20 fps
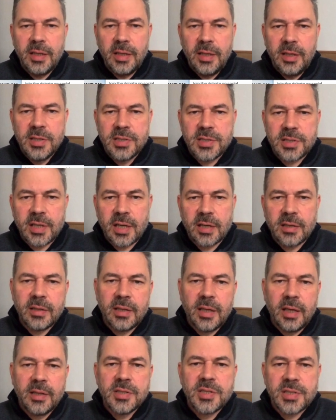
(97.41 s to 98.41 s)
eastern
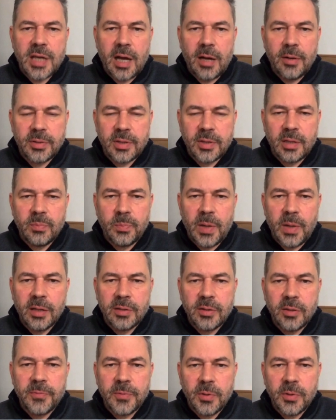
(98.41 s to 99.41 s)
and southern
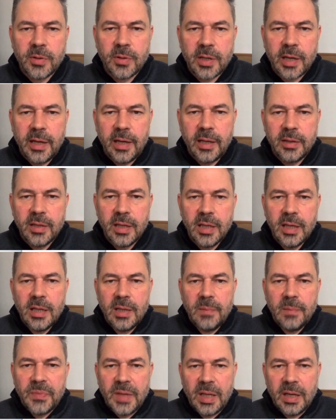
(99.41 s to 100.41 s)
part of Ukraine
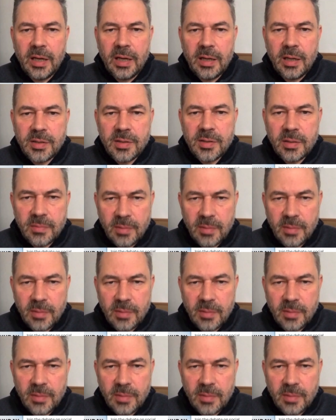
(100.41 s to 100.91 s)
uh,